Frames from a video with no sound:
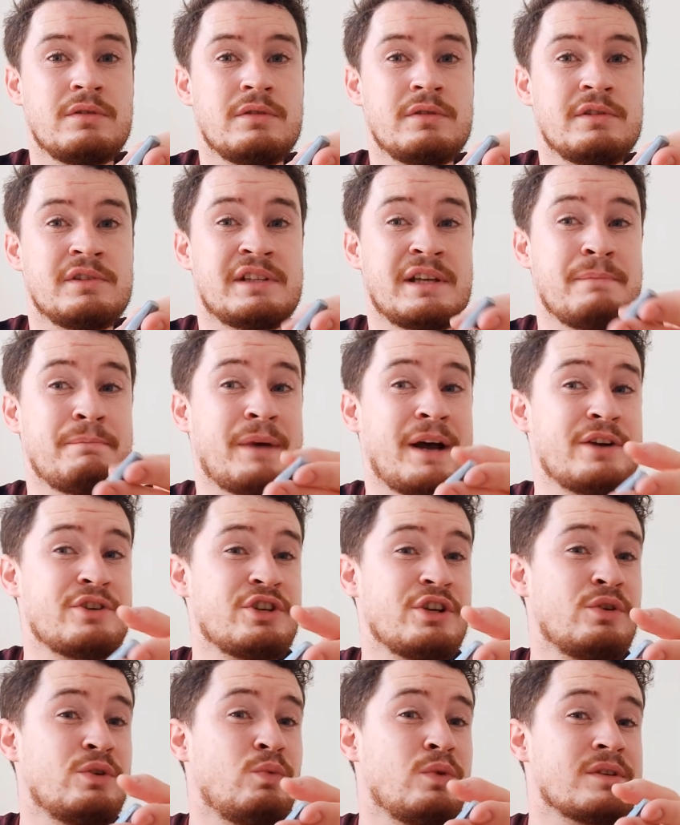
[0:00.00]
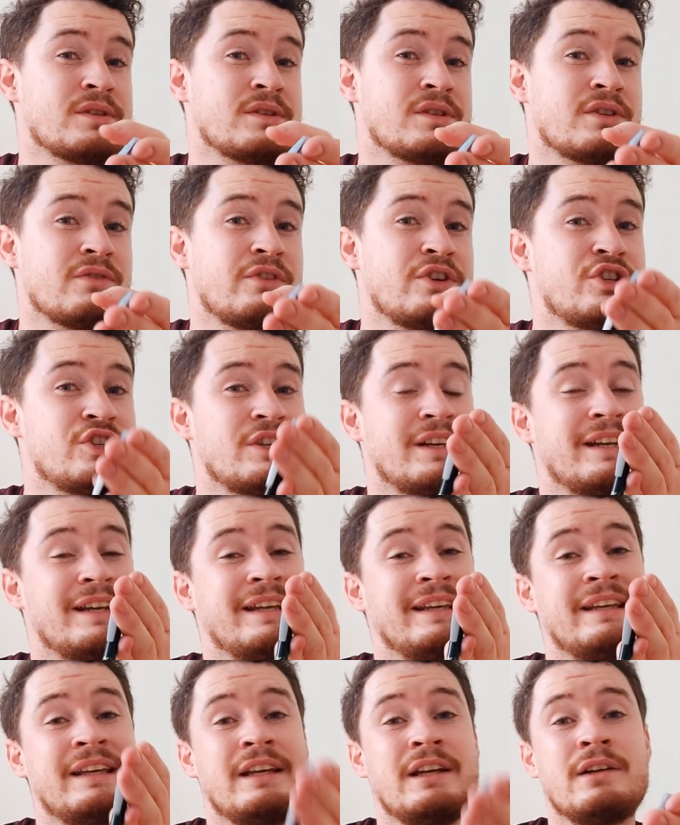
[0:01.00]
St. Patrick wasn't originally
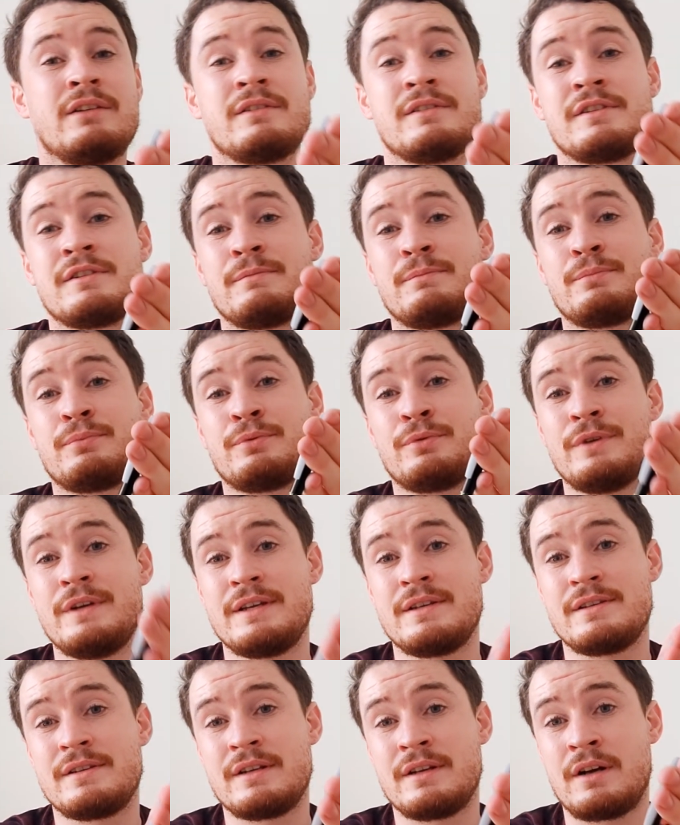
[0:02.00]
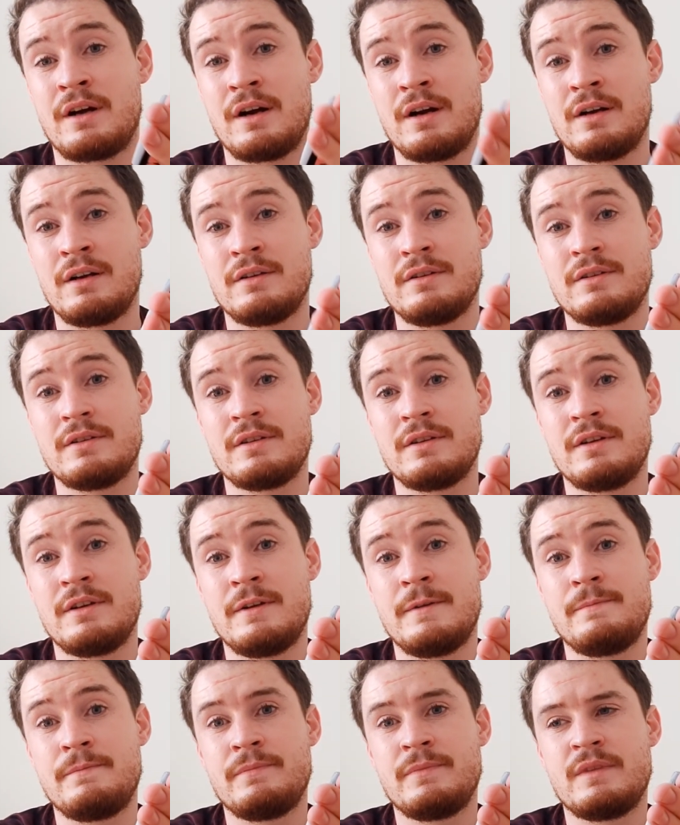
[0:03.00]
here as a priest in Ireland.
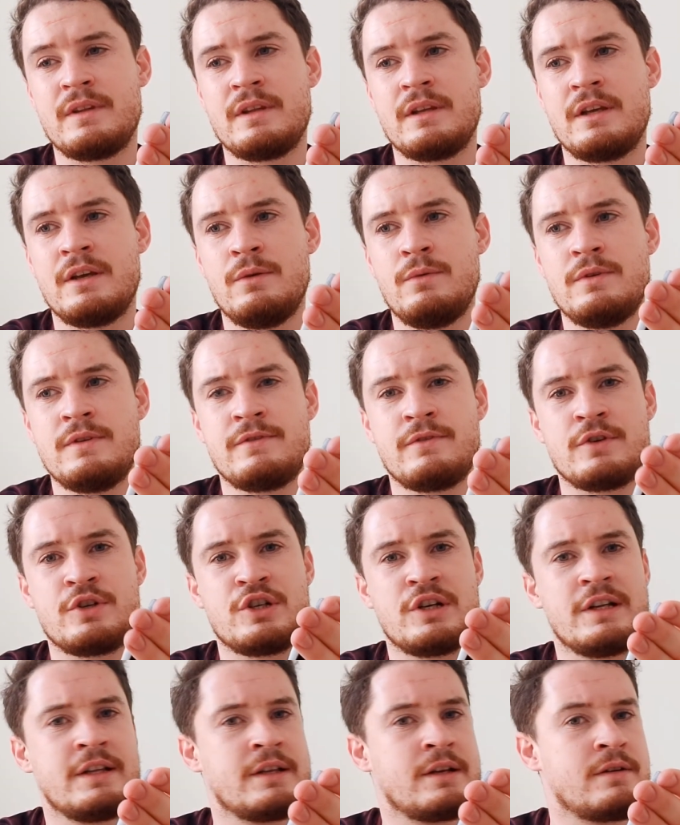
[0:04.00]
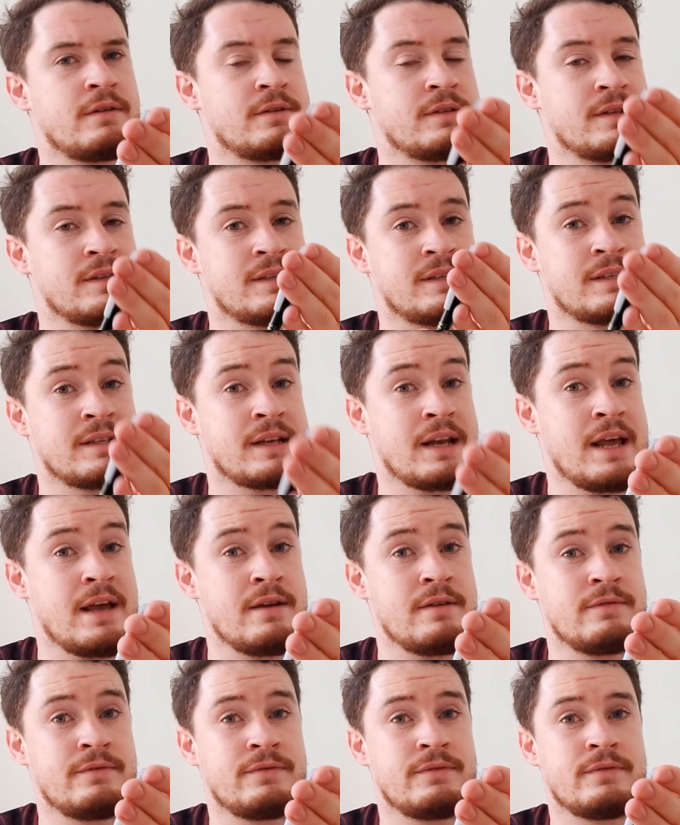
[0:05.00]
He was originally there as a
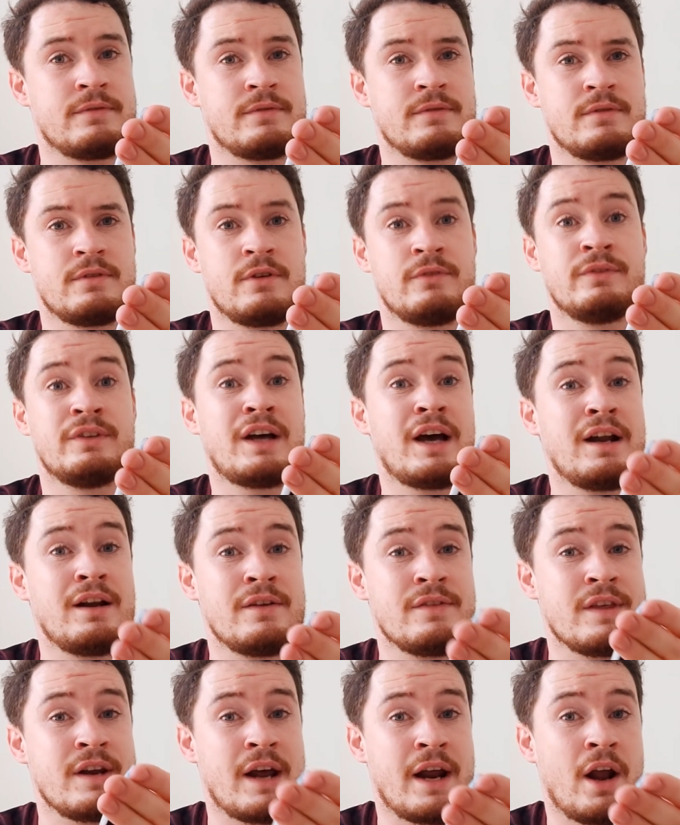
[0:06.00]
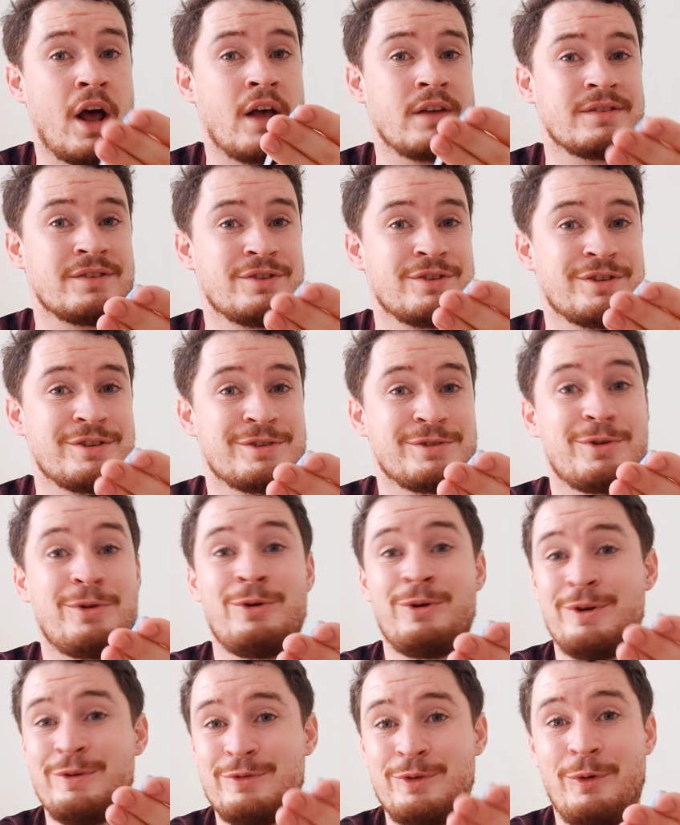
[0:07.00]
slave of Niall of the Nine Hostages,
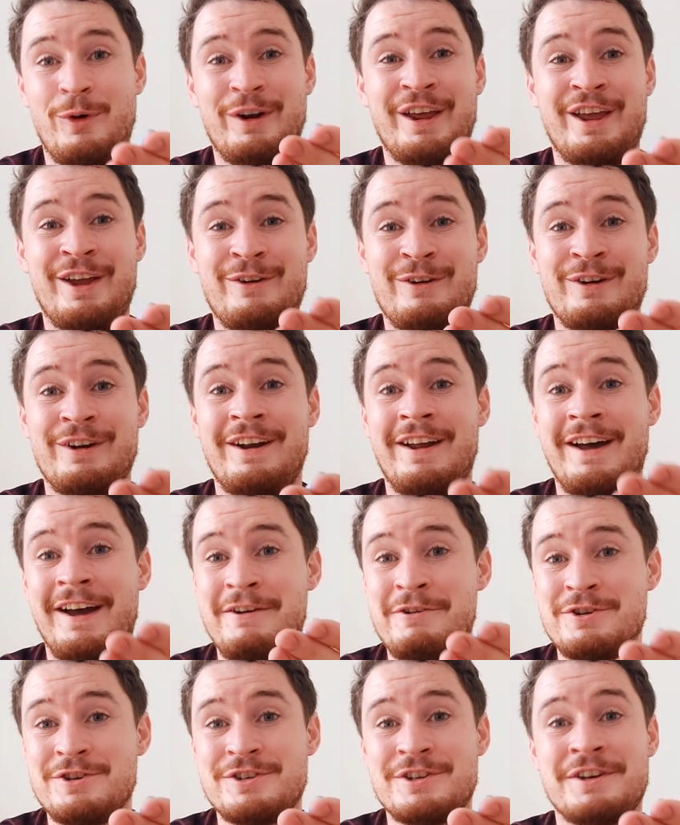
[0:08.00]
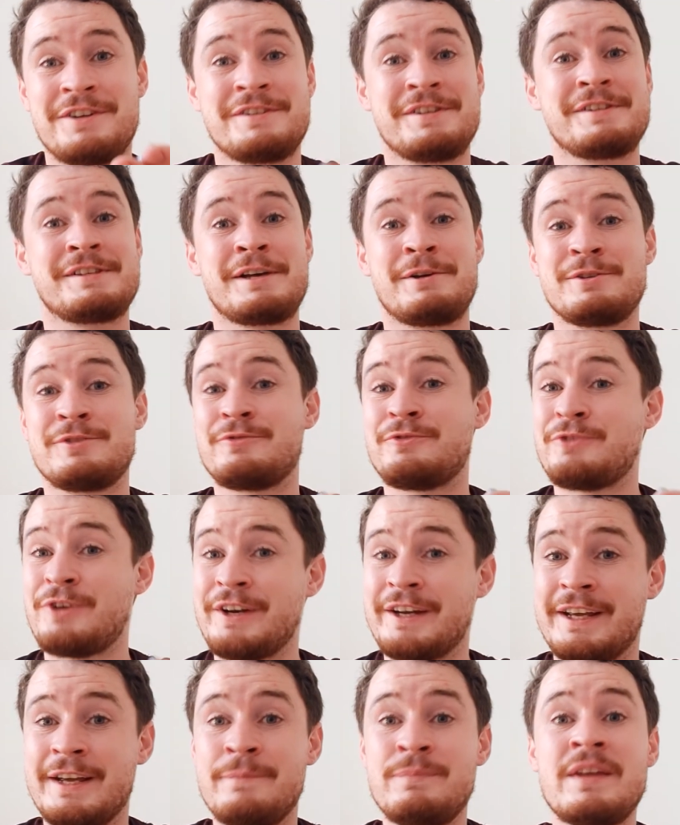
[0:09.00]
or if you want to hear it in Irish, because it sounds
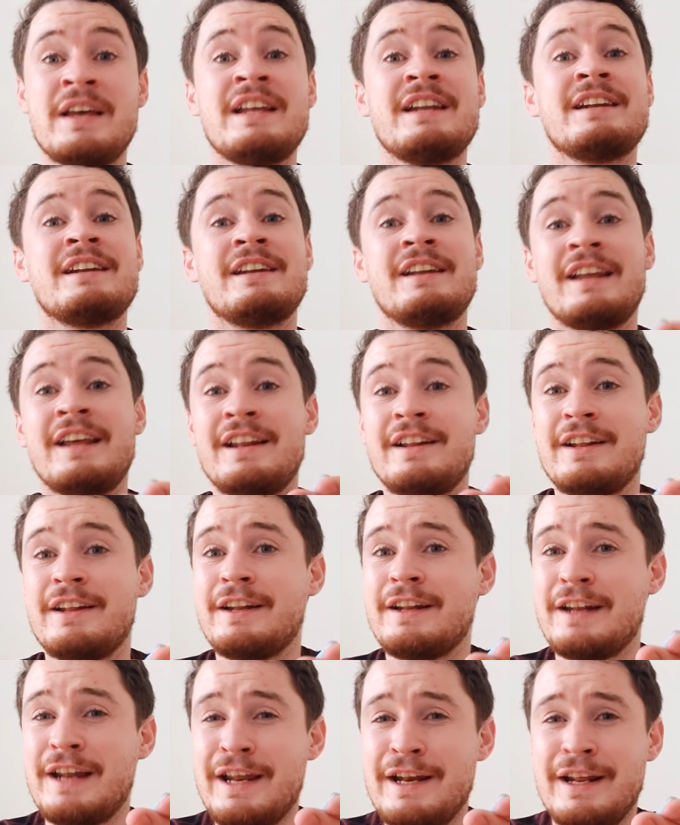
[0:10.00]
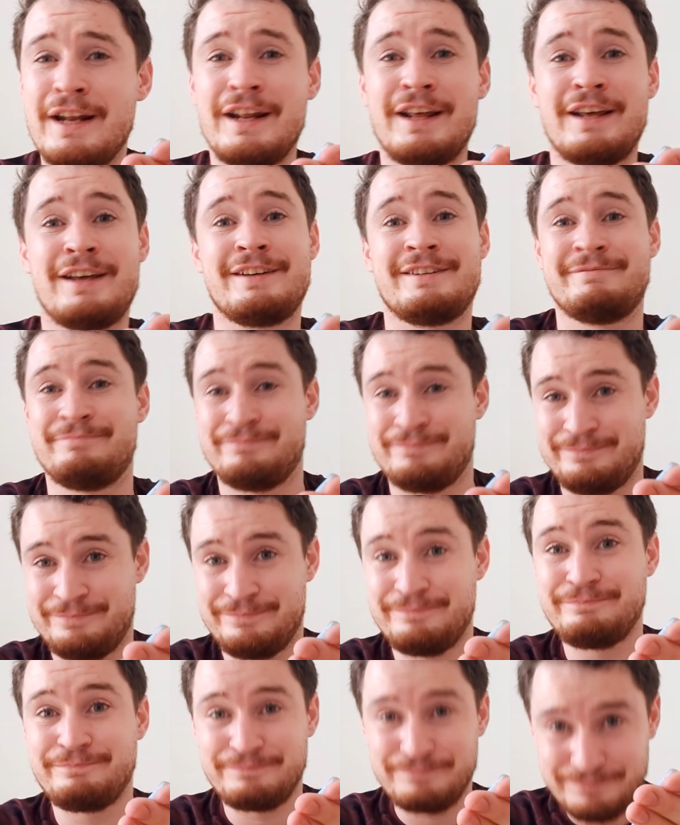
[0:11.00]
funny, Níl.
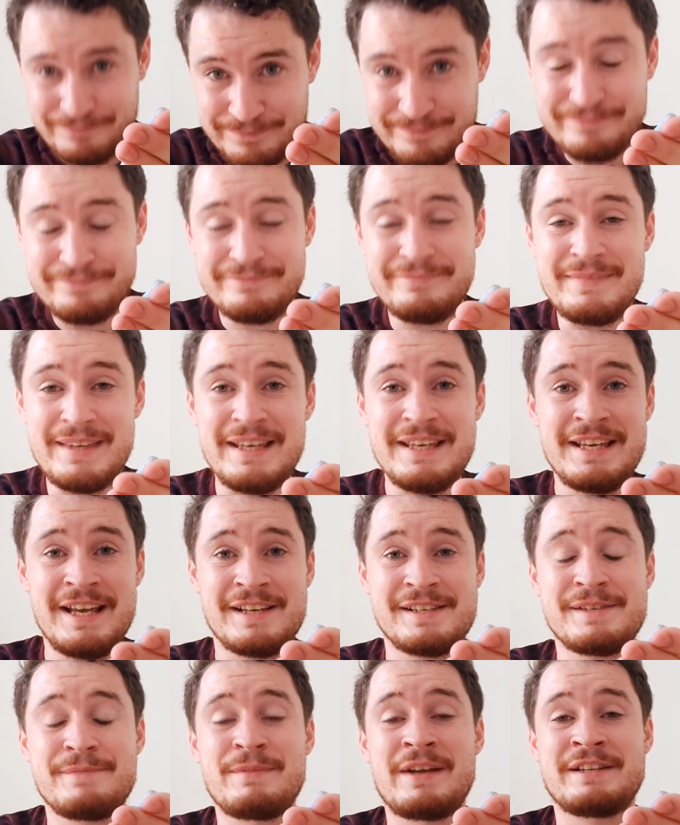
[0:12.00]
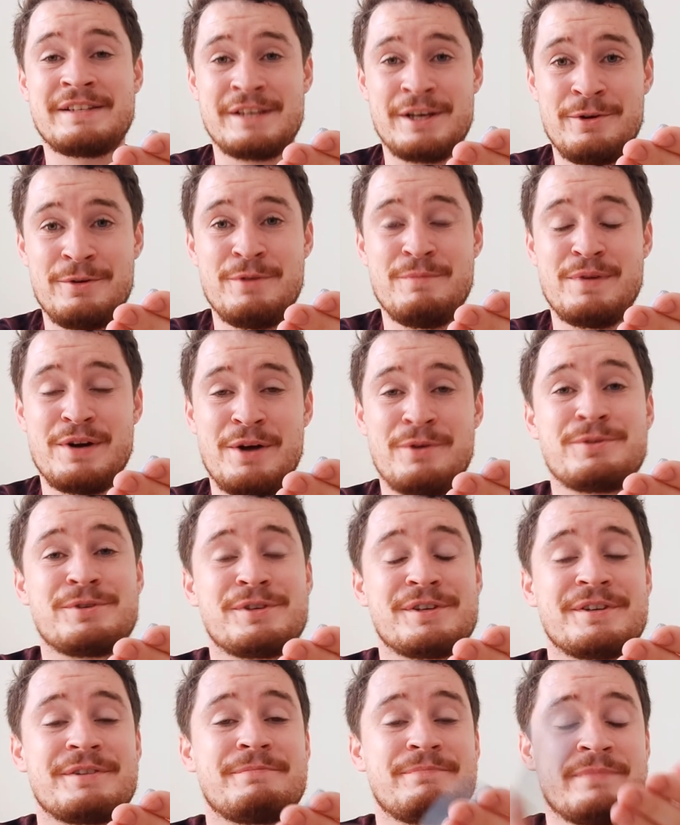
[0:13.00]
Yes, that's how you pronounce it.